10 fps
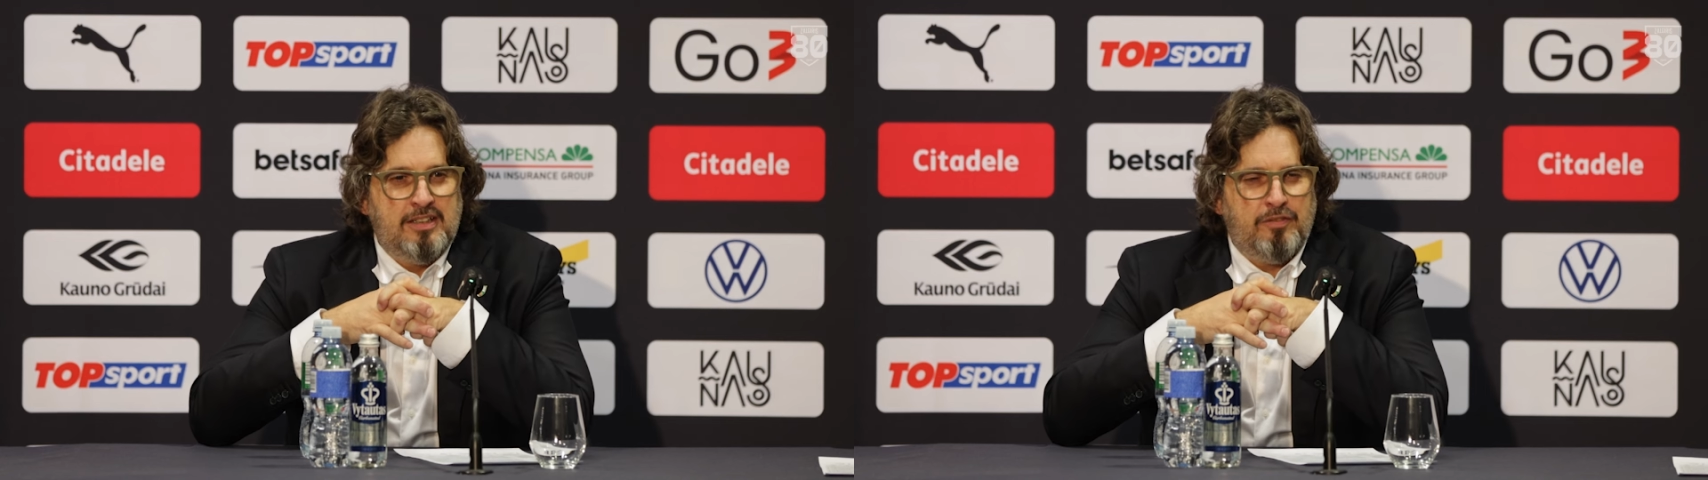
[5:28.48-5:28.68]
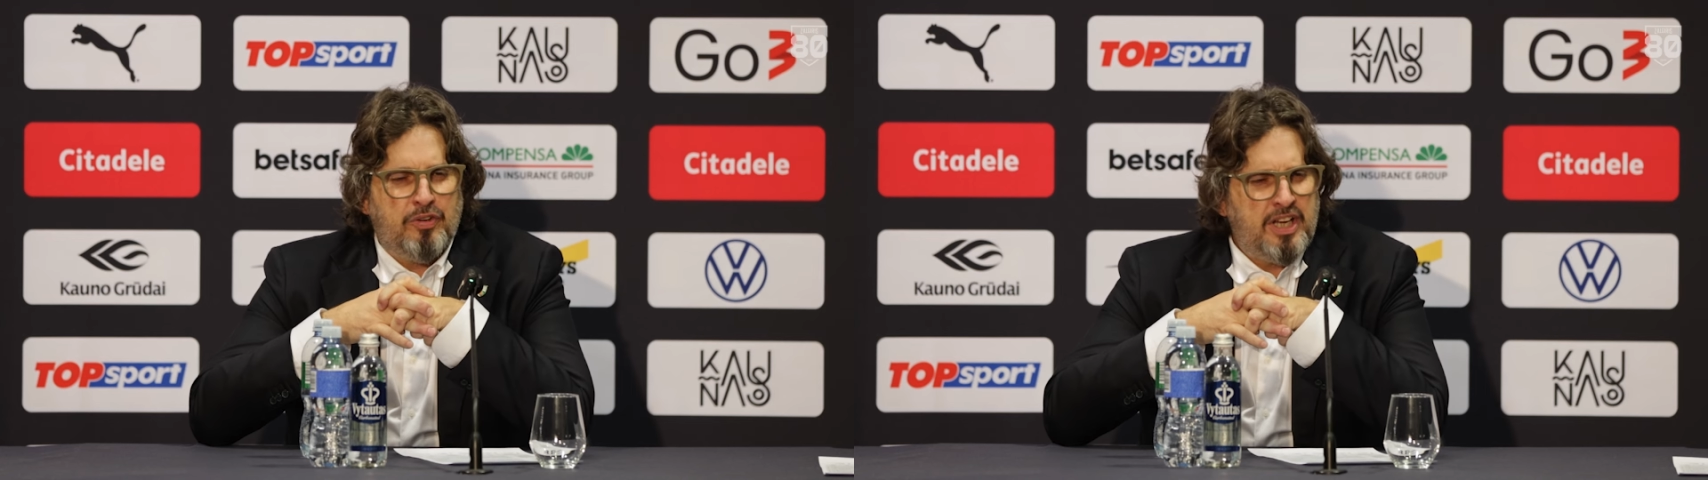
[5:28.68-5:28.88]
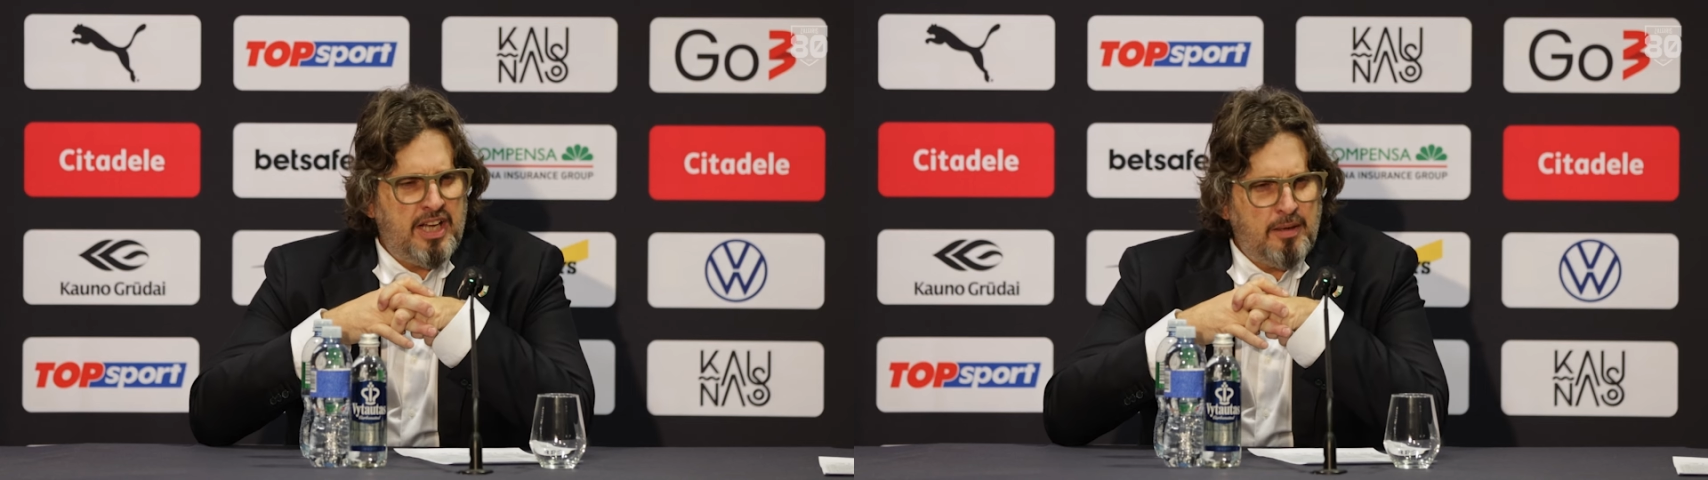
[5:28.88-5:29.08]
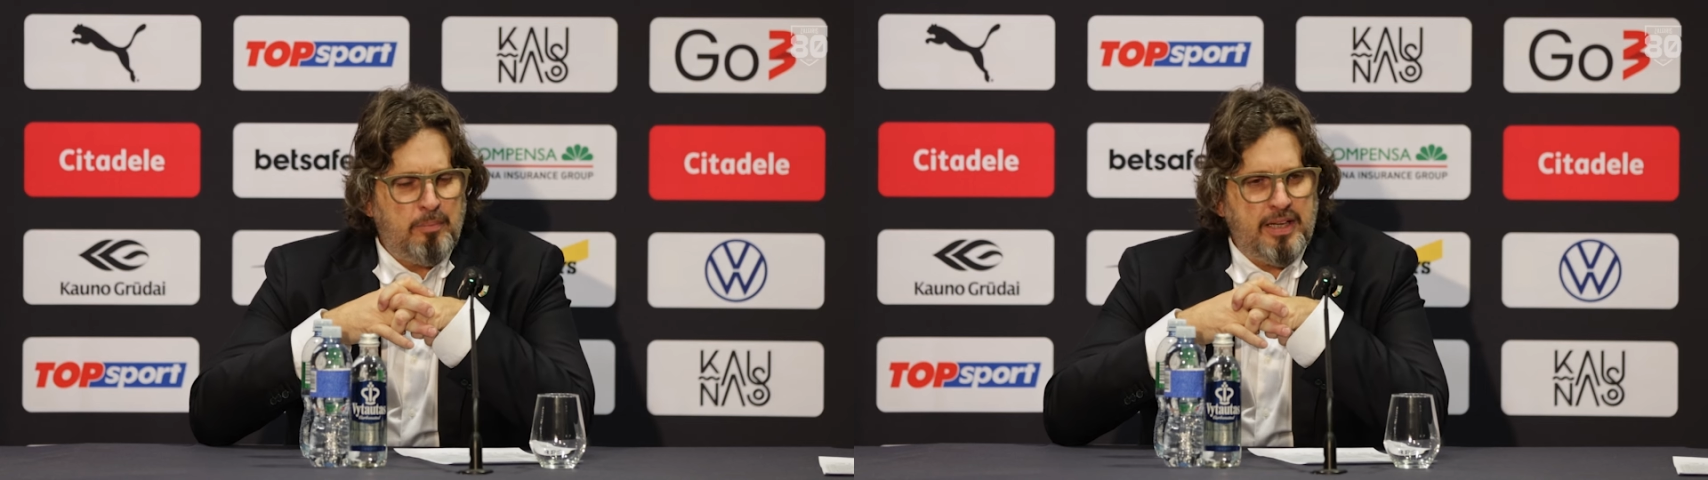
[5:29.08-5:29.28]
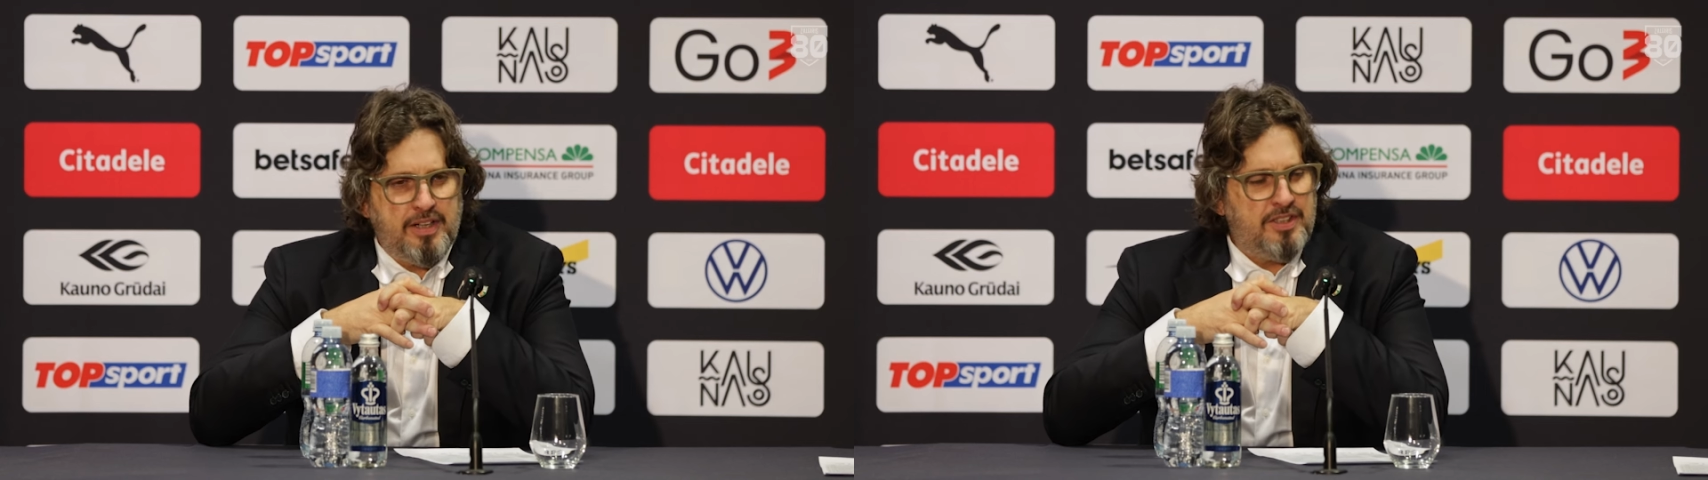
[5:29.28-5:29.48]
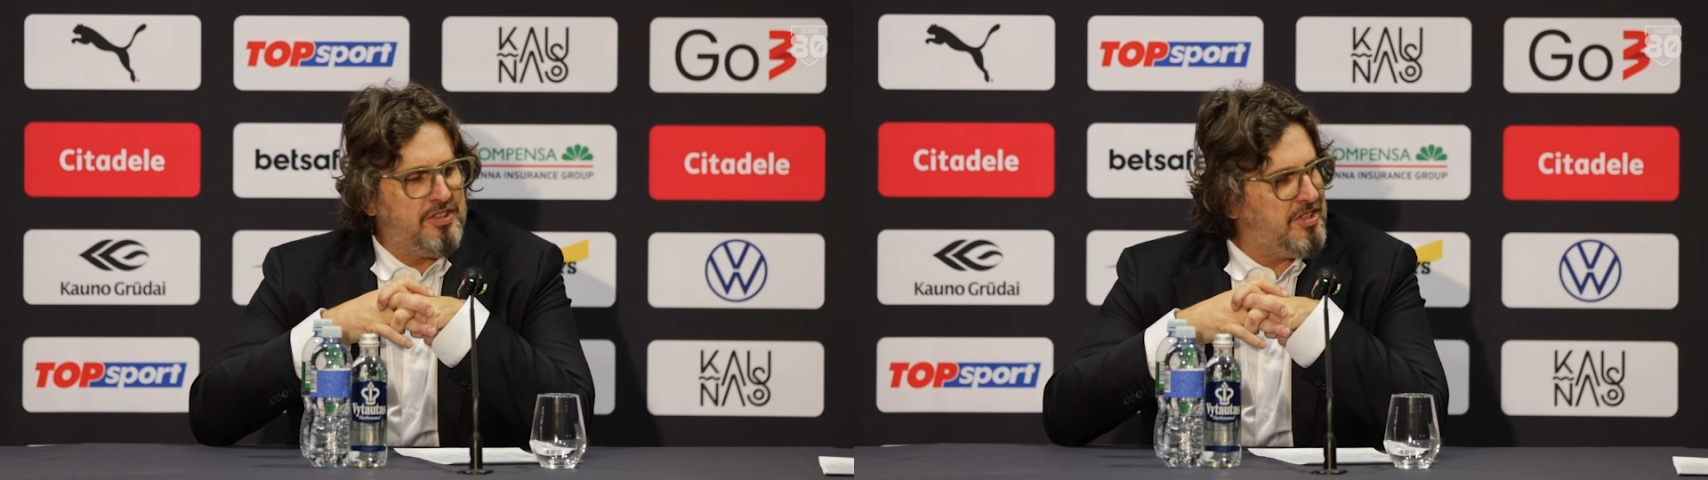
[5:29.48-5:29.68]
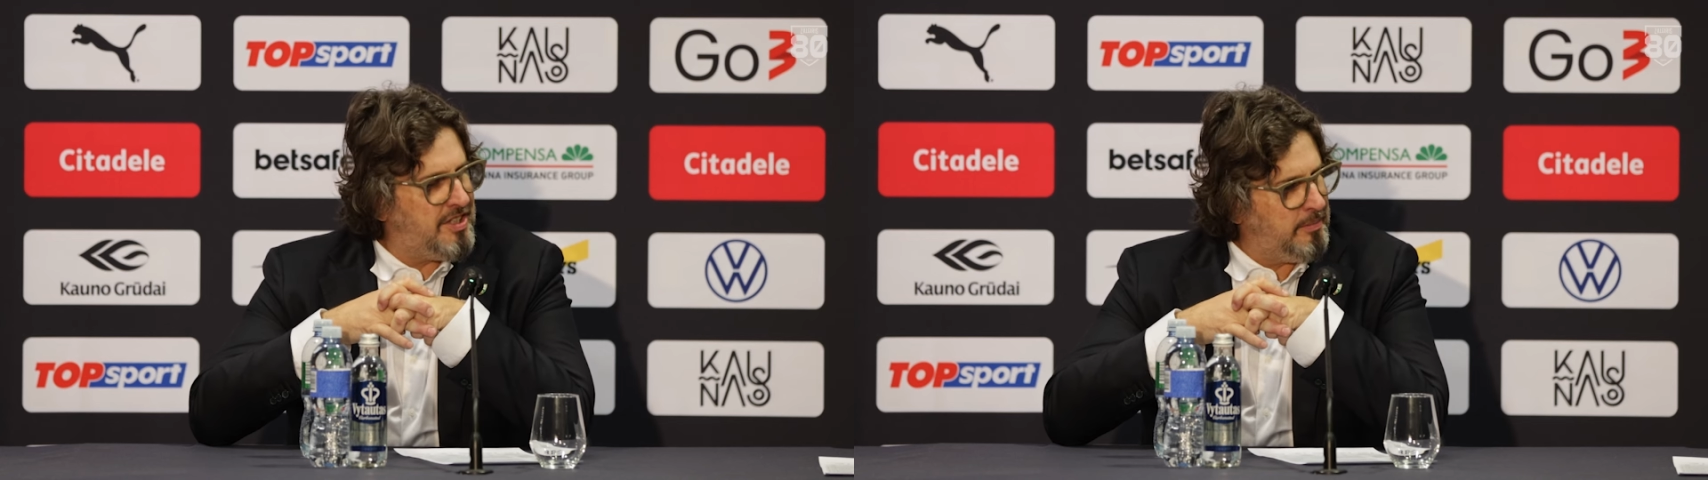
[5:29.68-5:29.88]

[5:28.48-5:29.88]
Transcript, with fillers: for a young player, this is